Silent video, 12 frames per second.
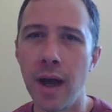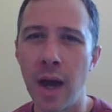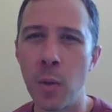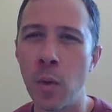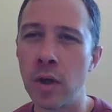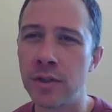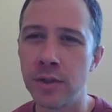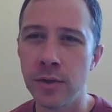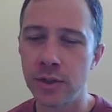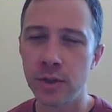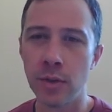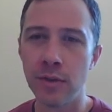I want
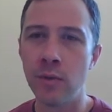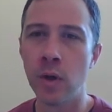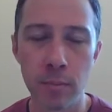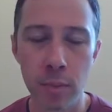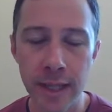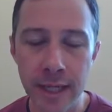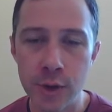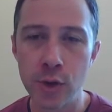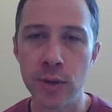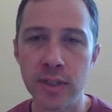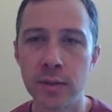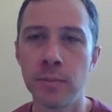students to avoid
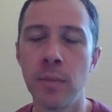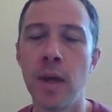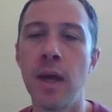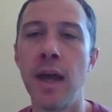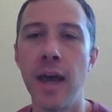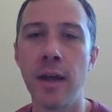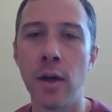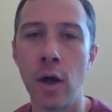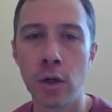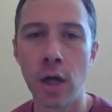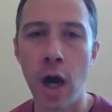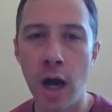plagiarism at
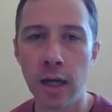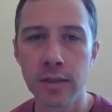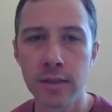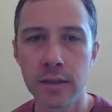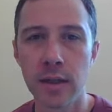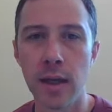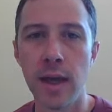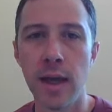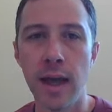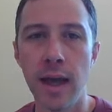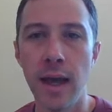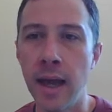all costs.
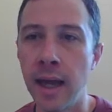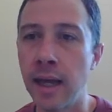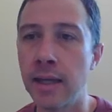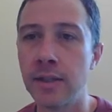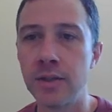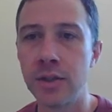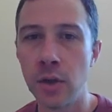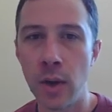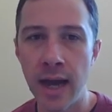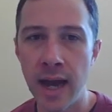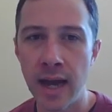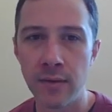And so I
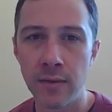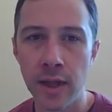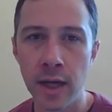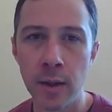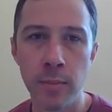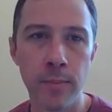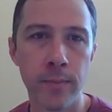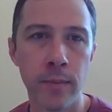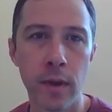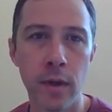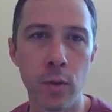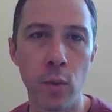have them
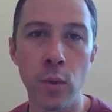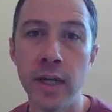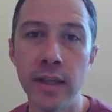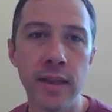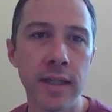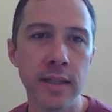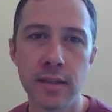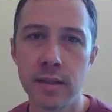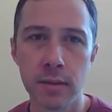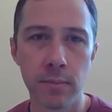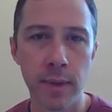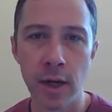read this
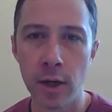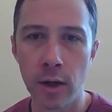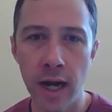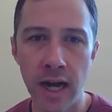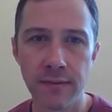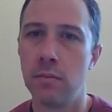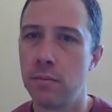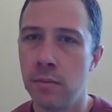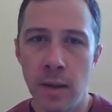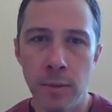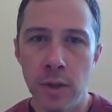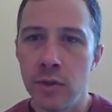paragraph.
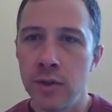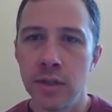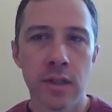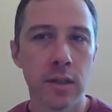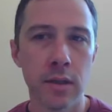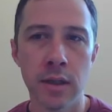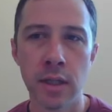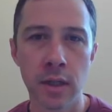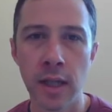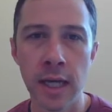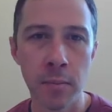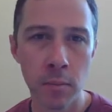I'm using the
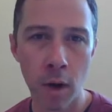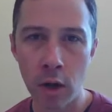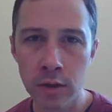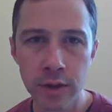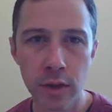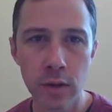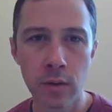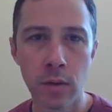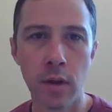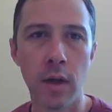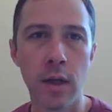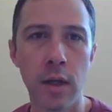claim also.
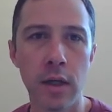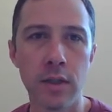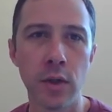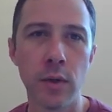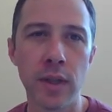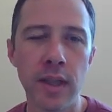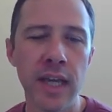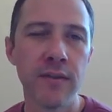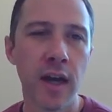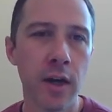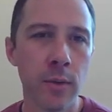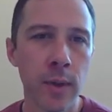So they've
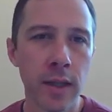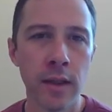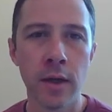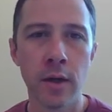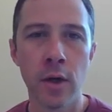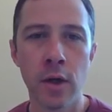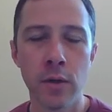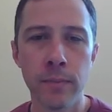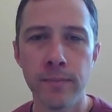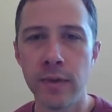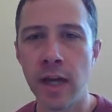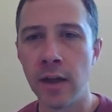kind of written their own.
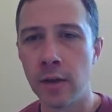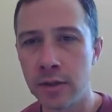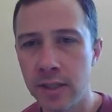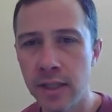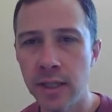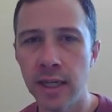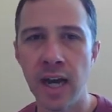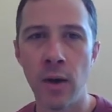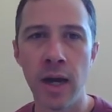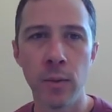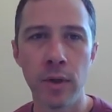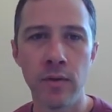Now they're seeing how
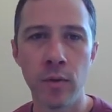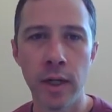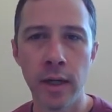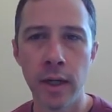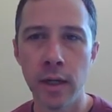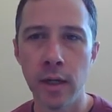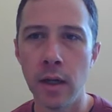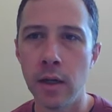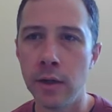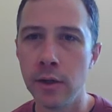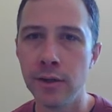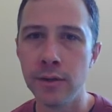I would have written it
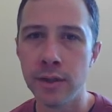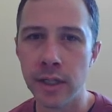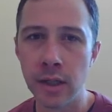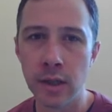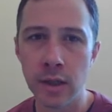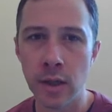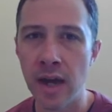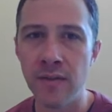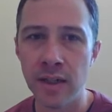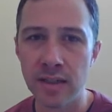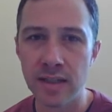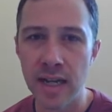using the
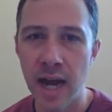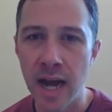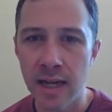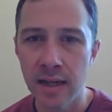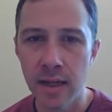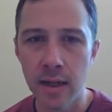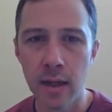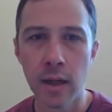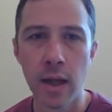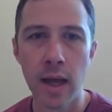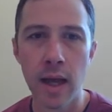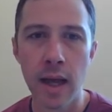evidence that I did.
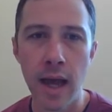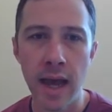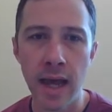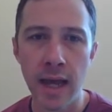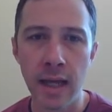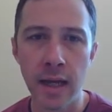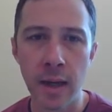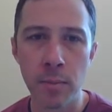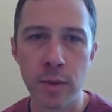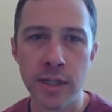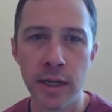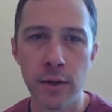And I'm
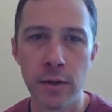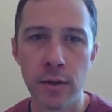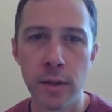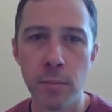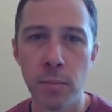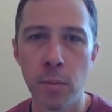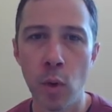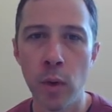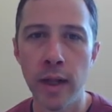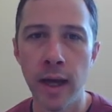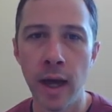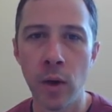particularly
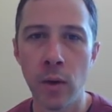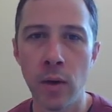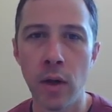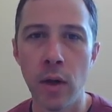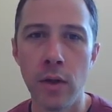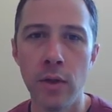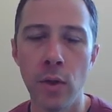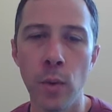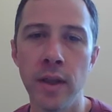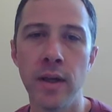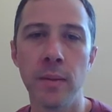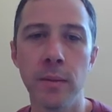pointing out the way
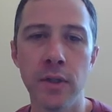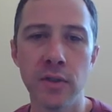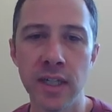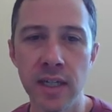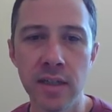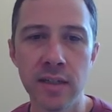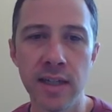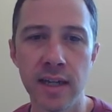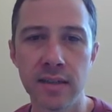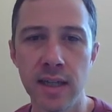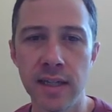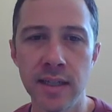that I'm using in-text
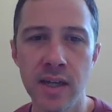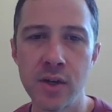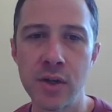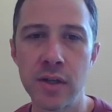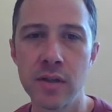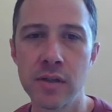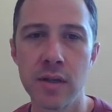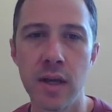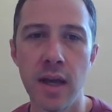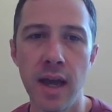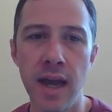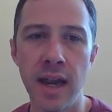citations
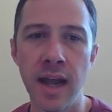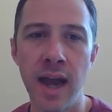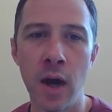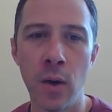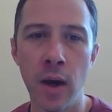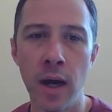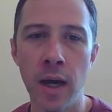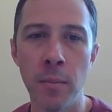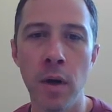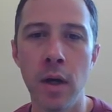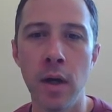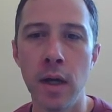and how I'm
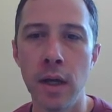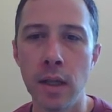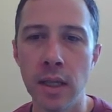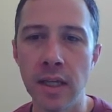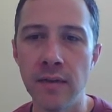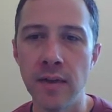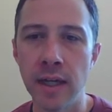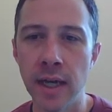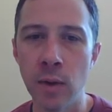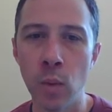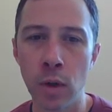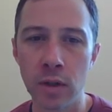leaving a
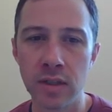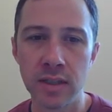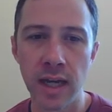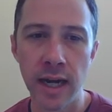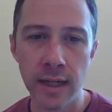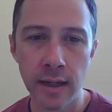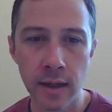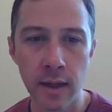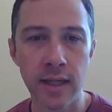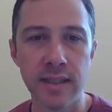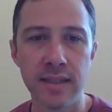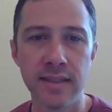works cited
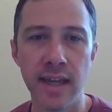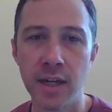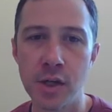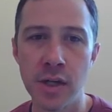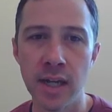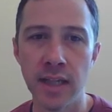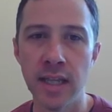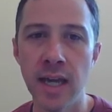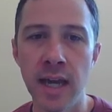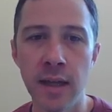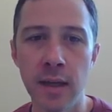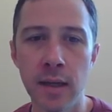section at the
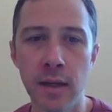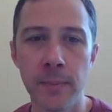end.